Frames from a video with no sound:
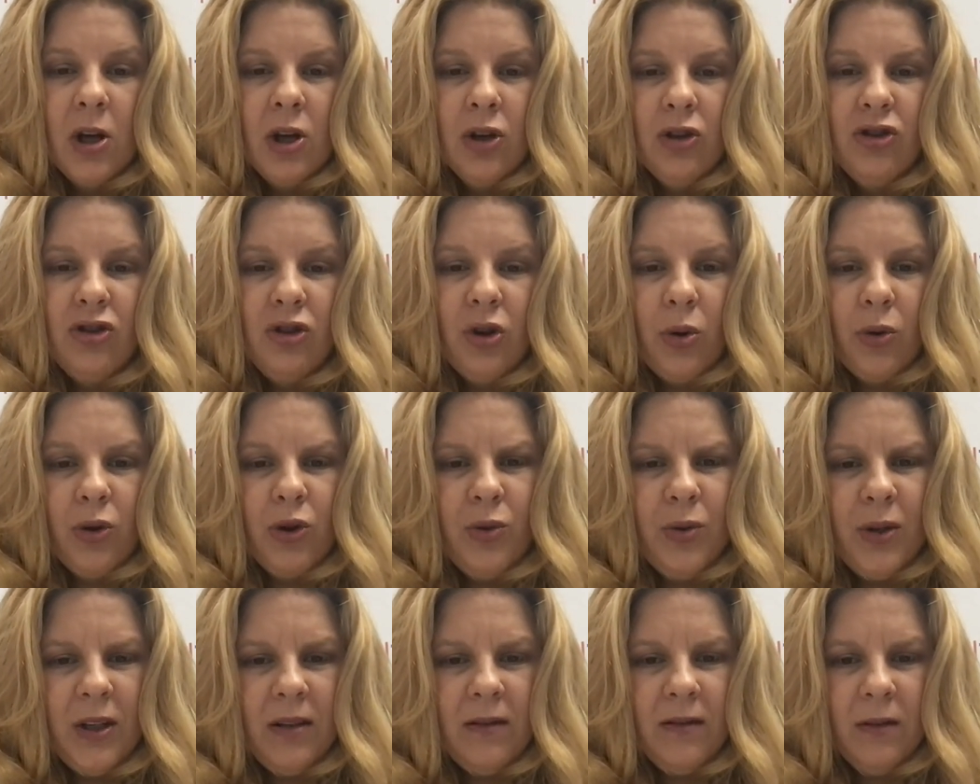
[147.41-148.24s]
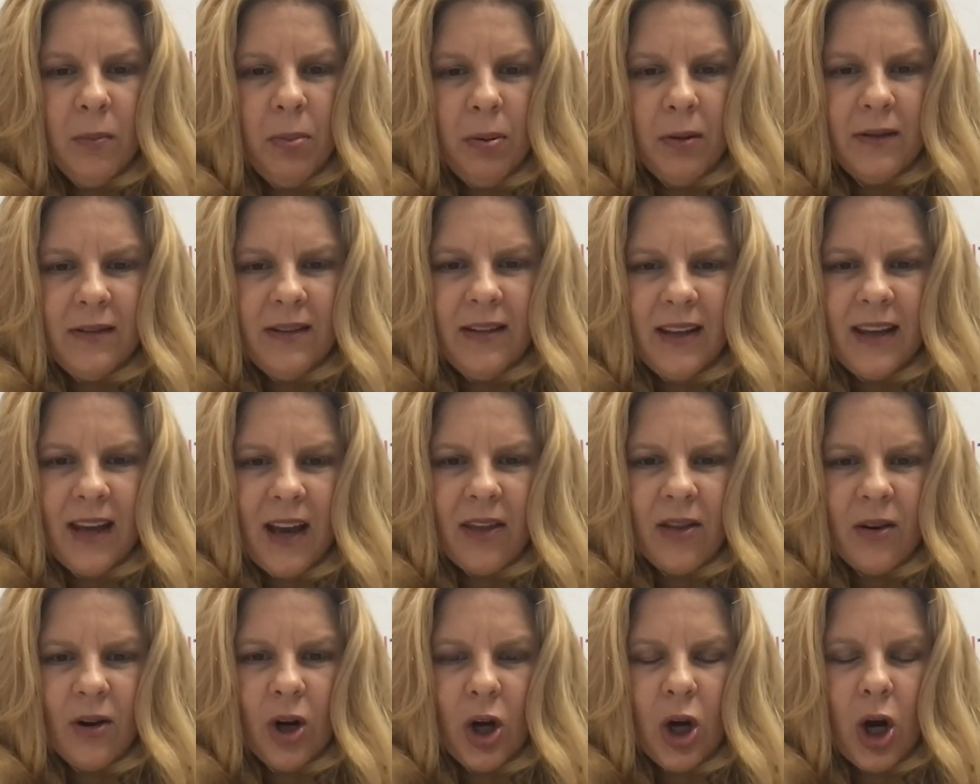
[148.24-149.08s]
So you need to put
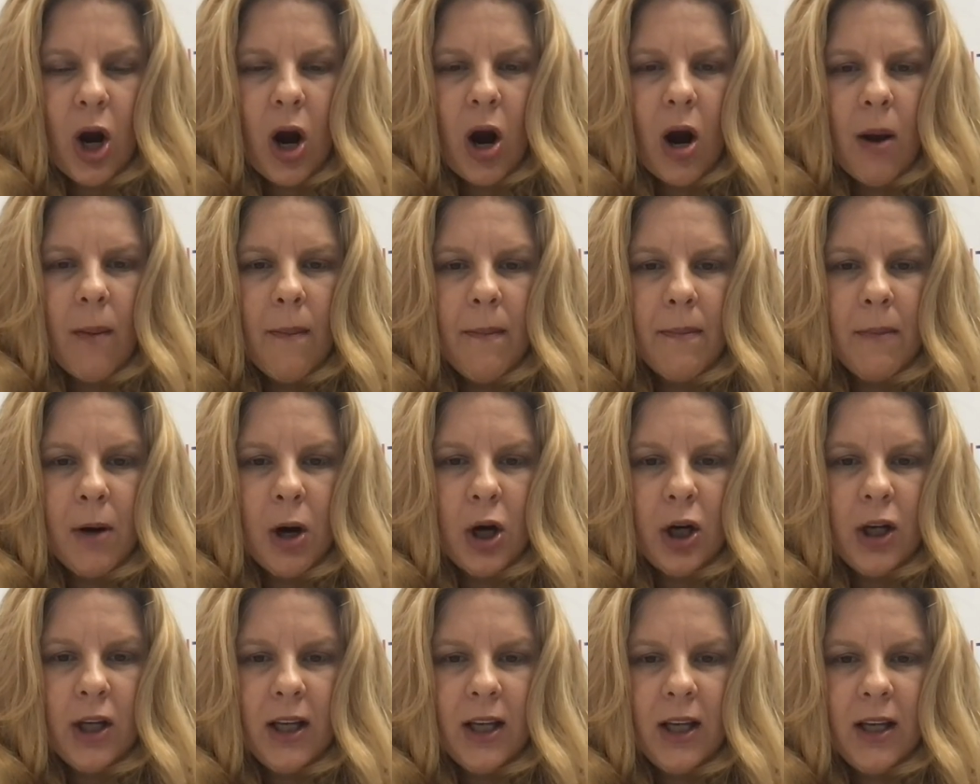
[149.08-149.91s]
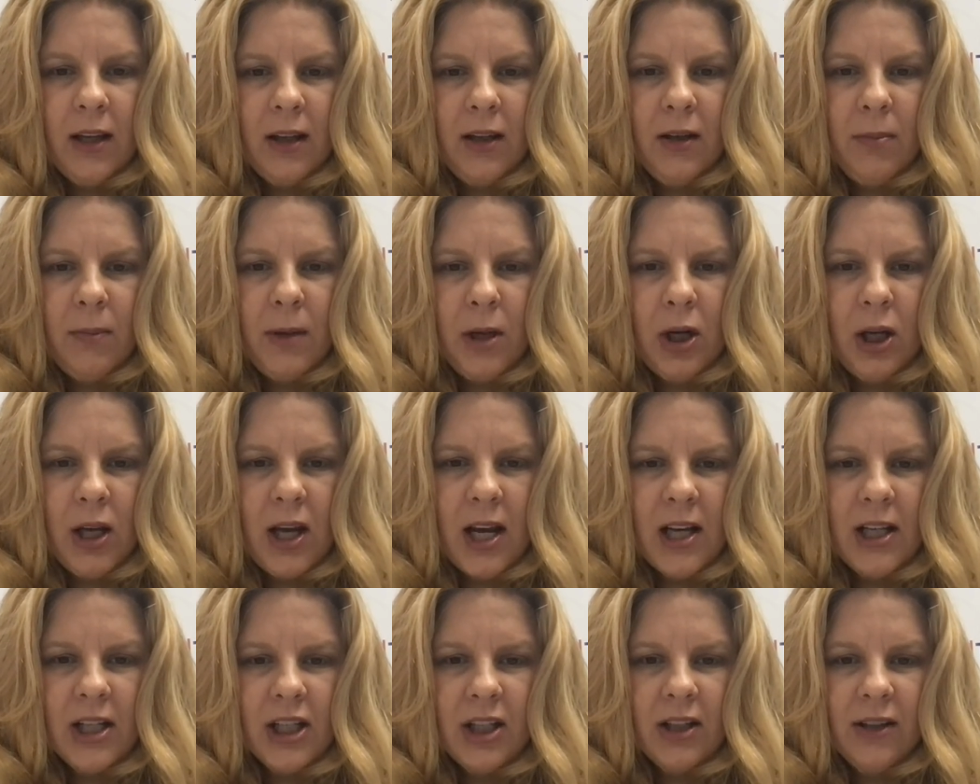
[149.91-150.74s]
together marketing and
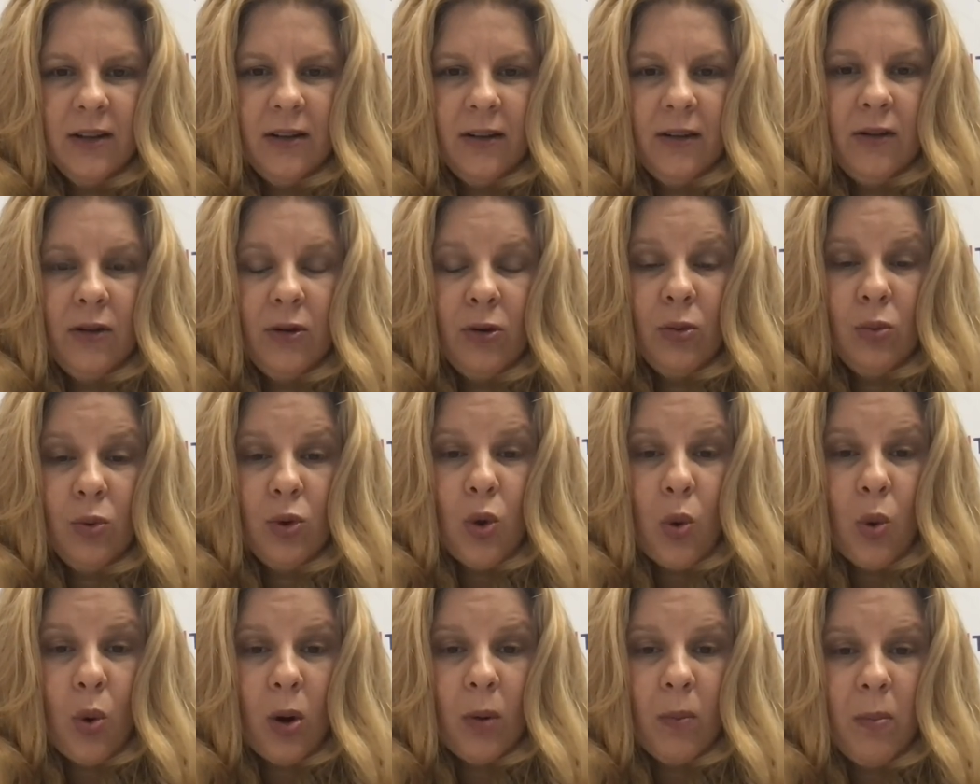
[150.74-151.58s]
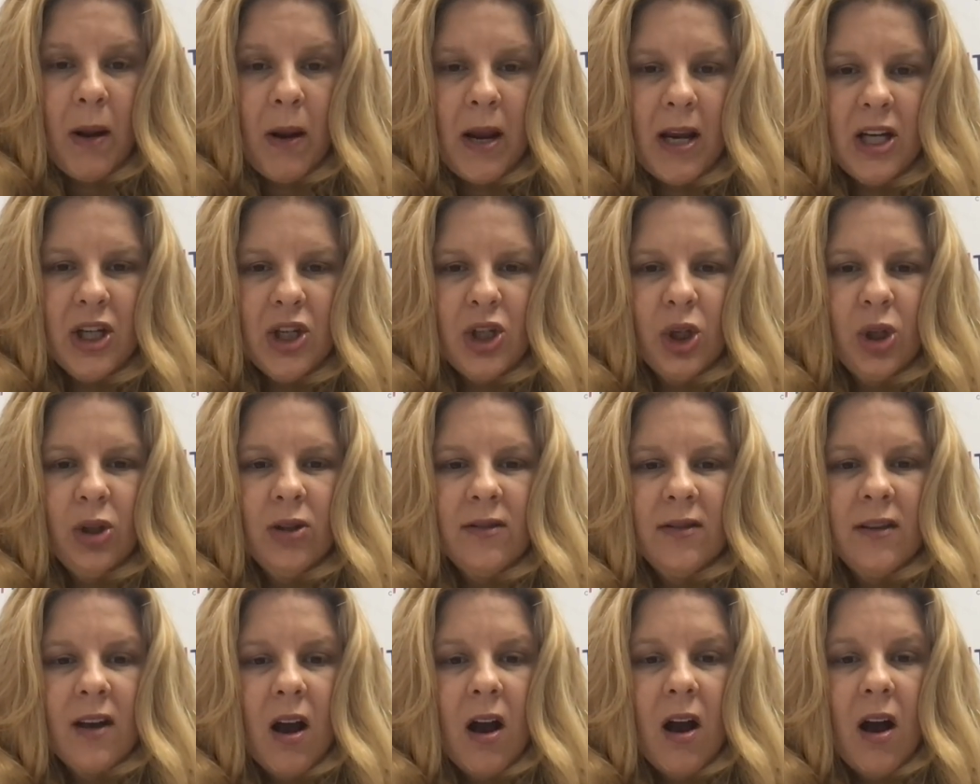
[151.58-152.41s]
communications to your
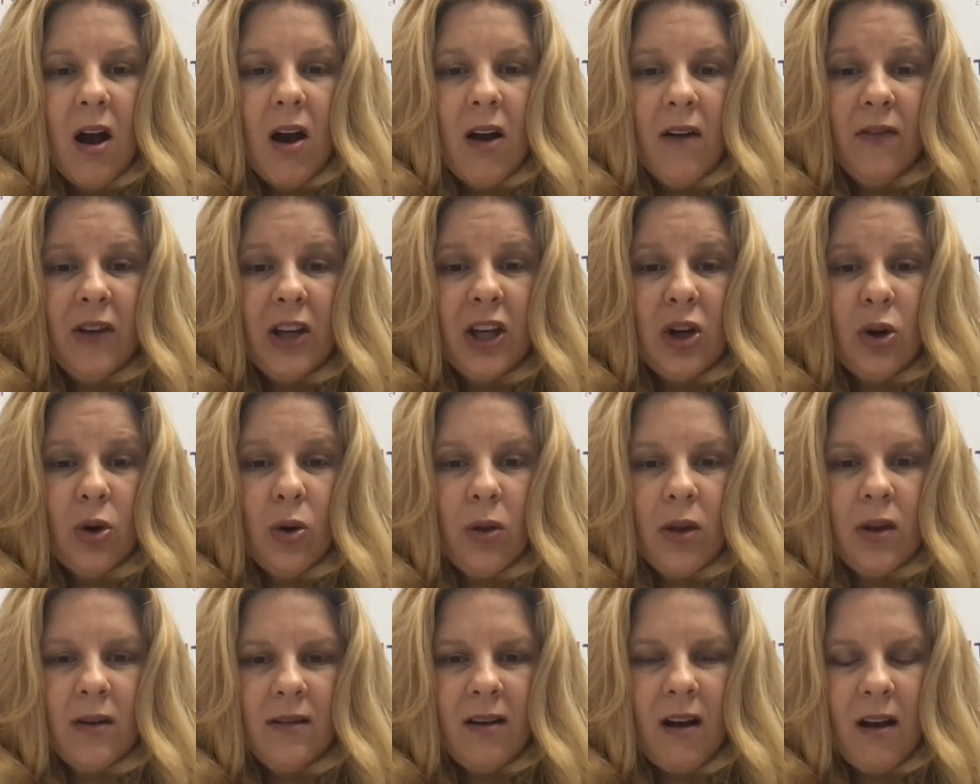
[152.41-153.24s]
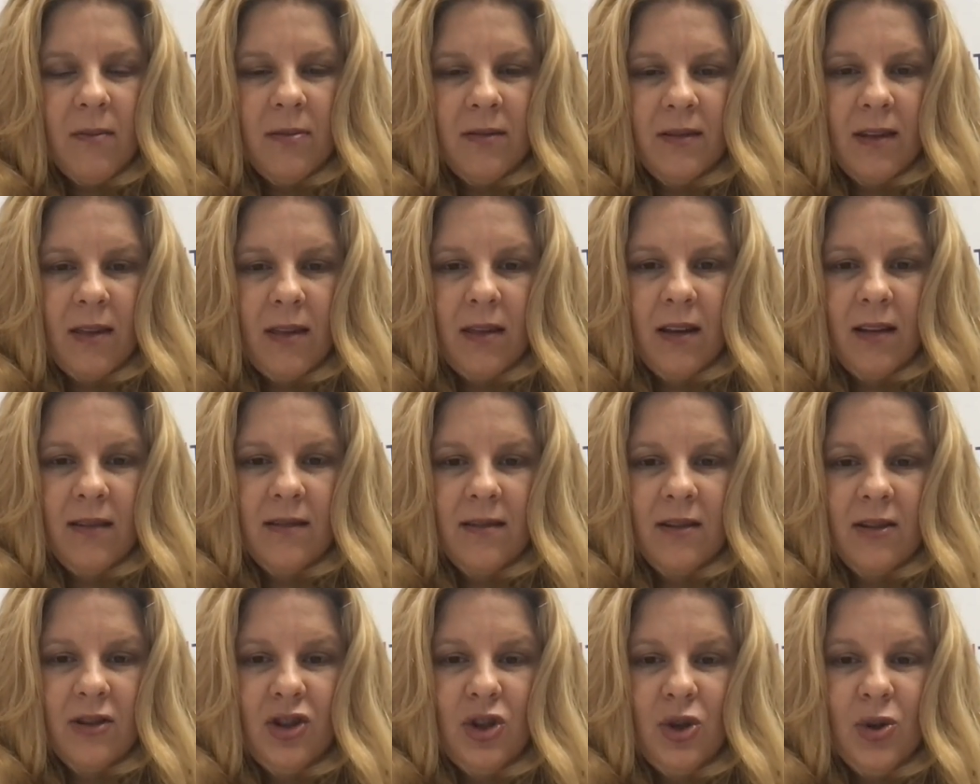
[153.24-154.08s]
patients of here are the types of things
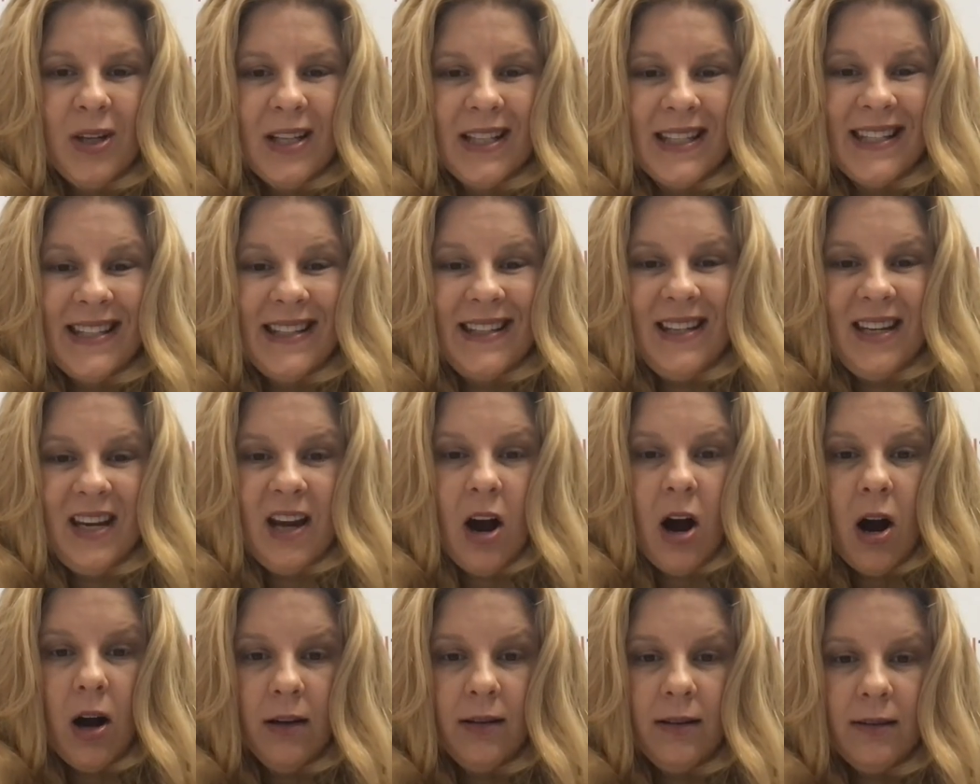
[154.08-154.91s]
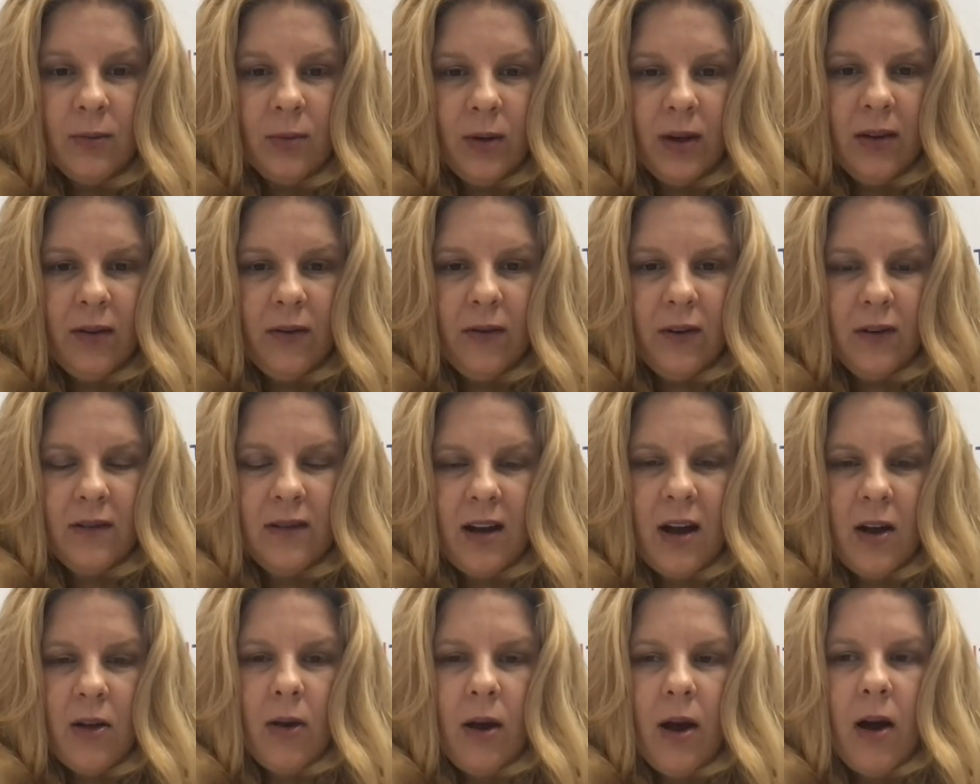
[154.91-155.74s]
that you can see us with for
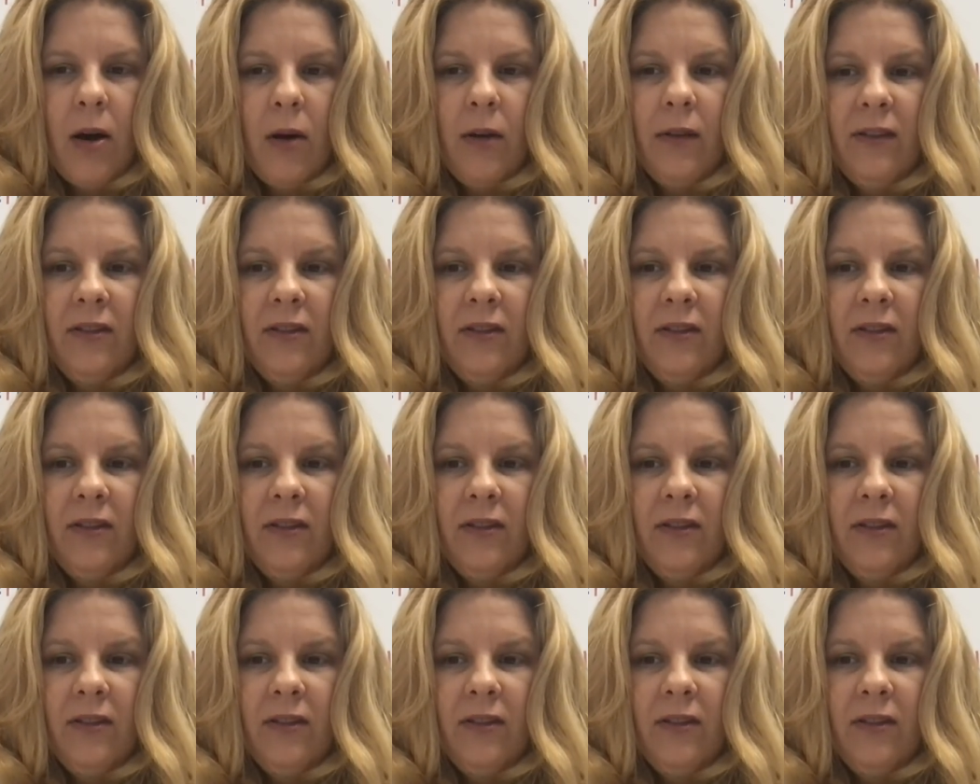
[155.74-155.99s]
telehealth.